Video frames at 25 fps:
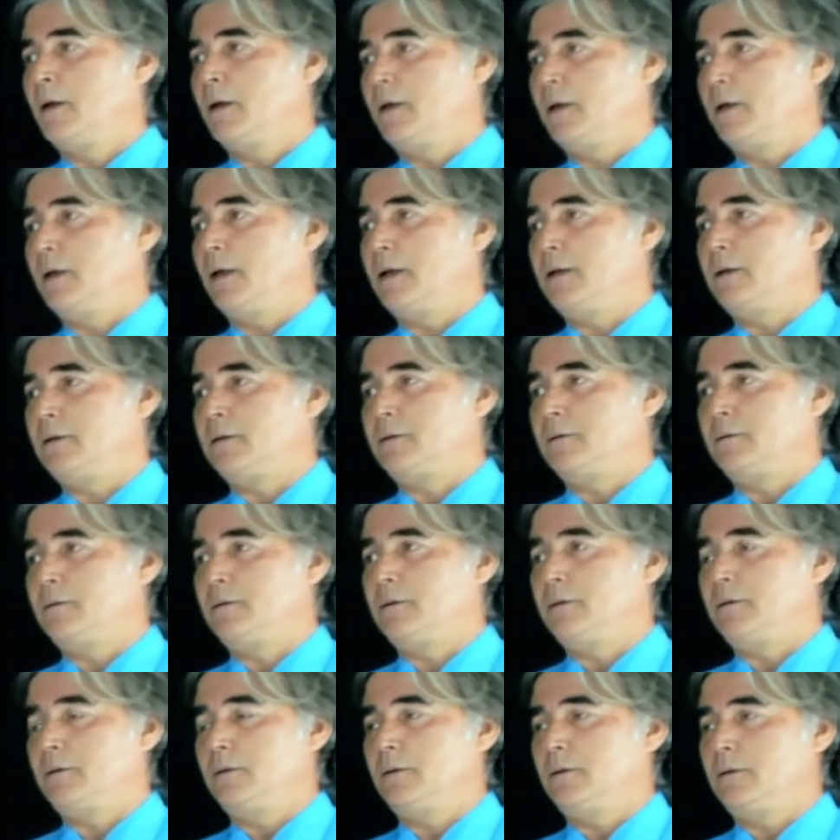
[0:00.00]

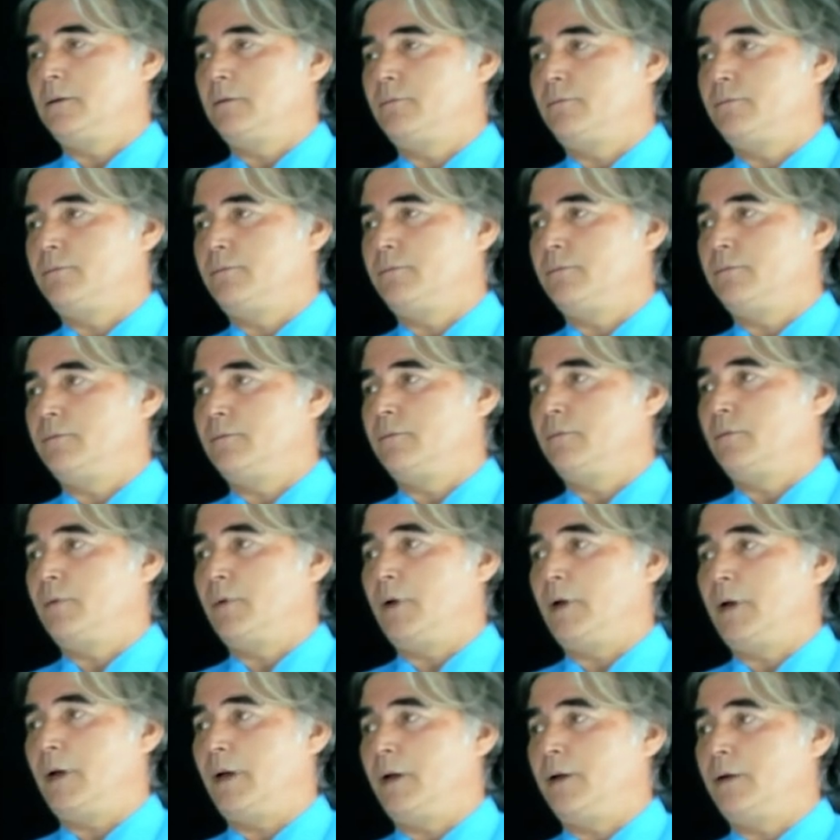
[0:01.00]
And
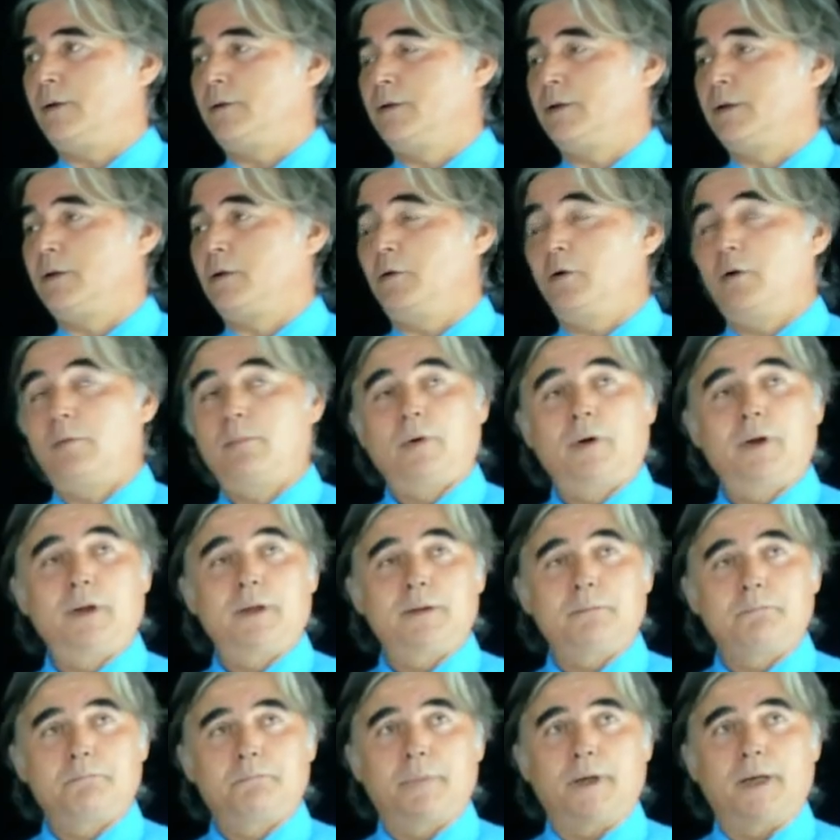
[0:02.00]
the global
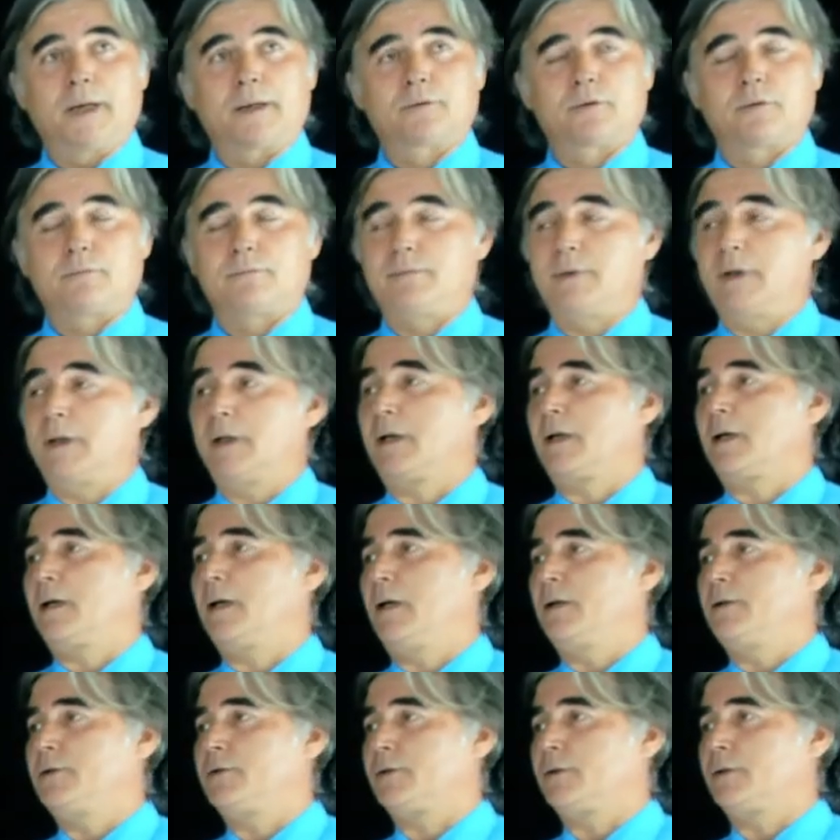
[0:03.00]
impact of
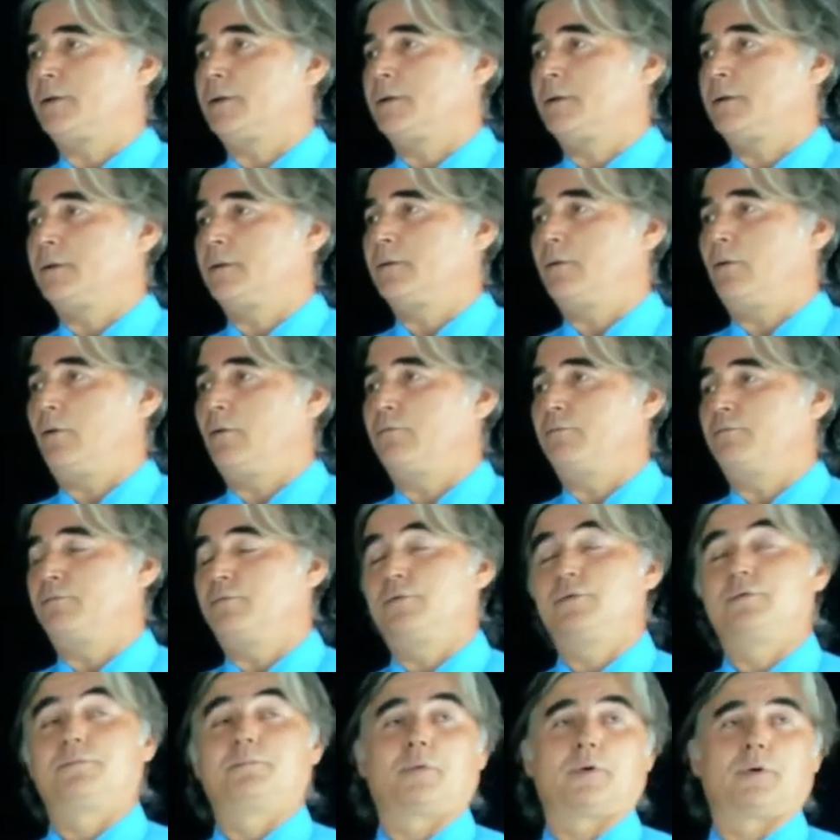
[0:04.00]
agriculture on
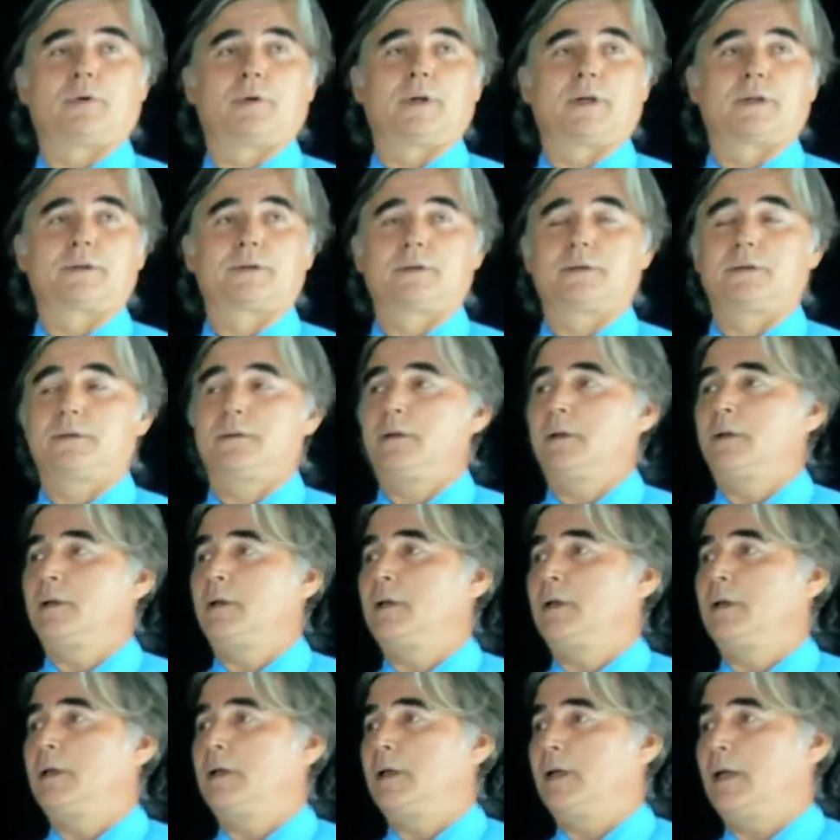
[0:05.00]
food production
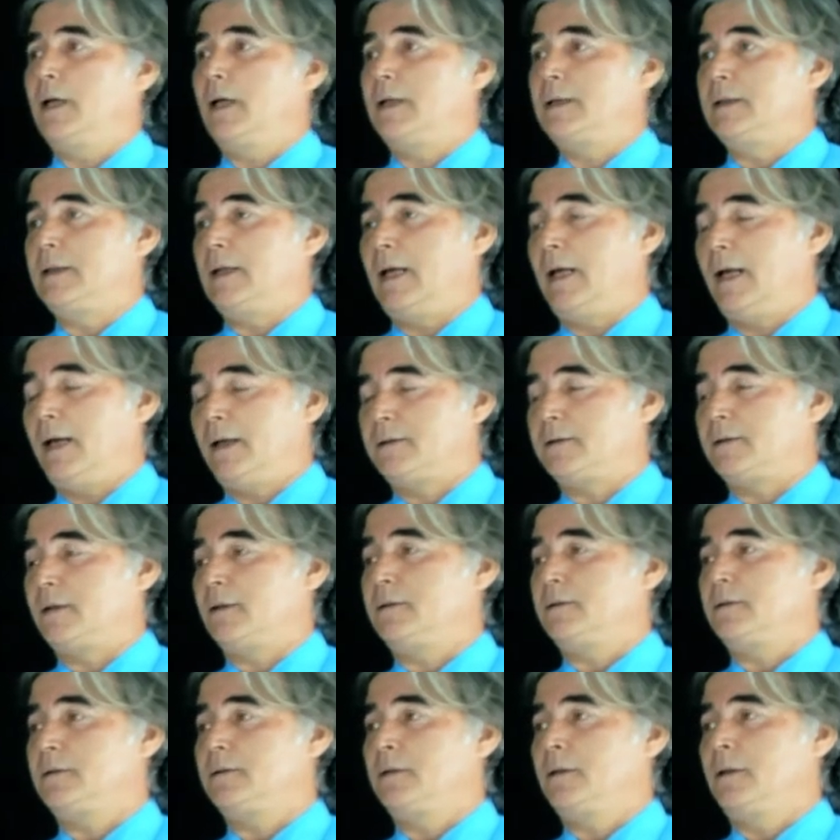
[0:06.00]
and
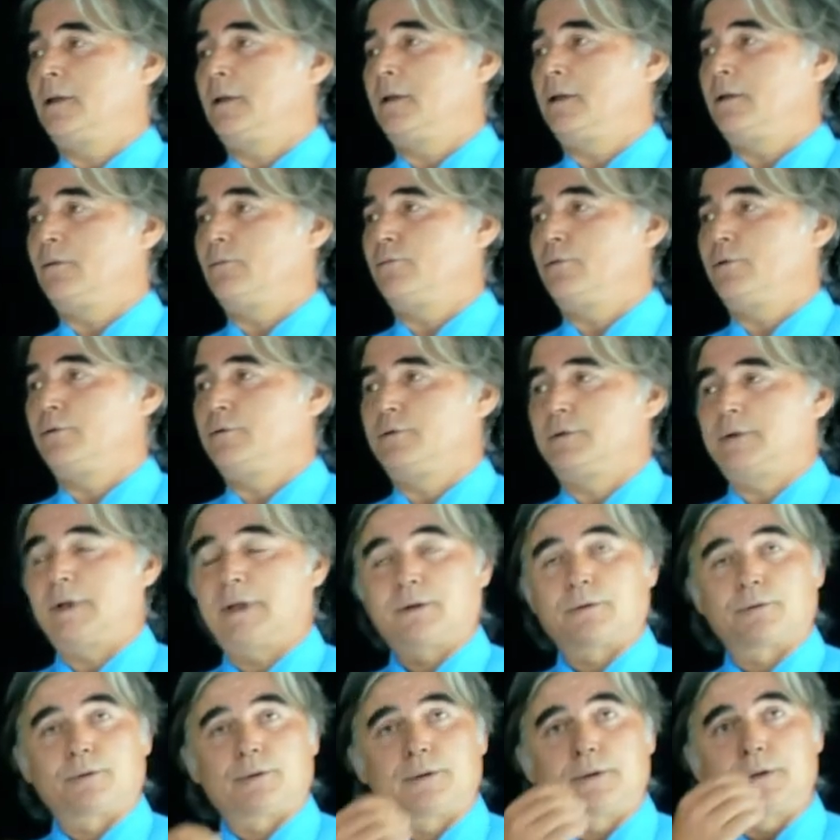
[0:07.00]
access, food
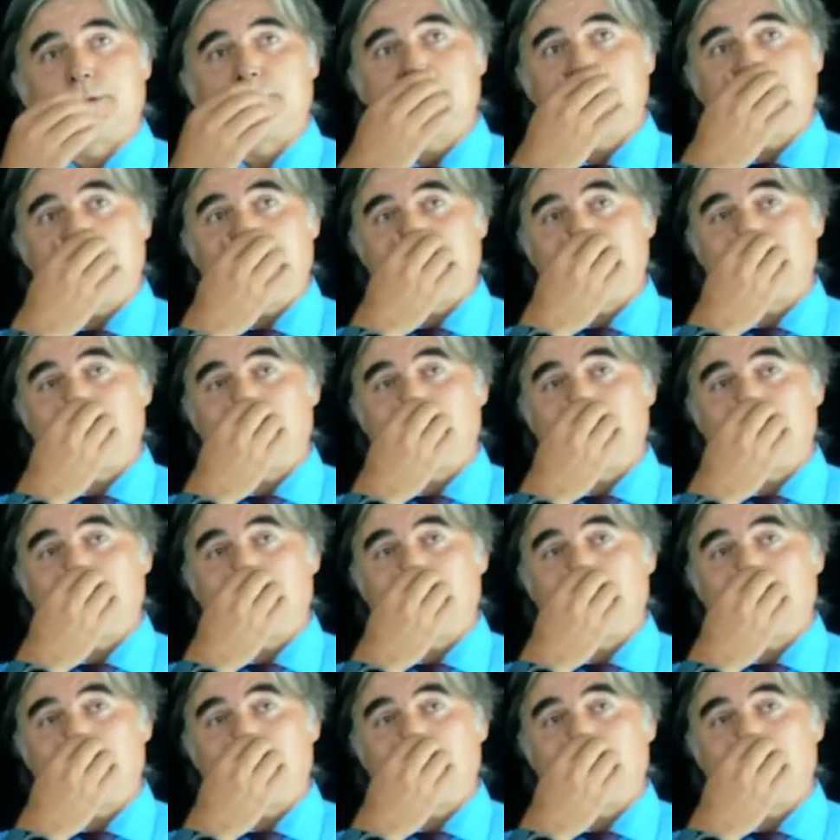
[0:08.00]
securities and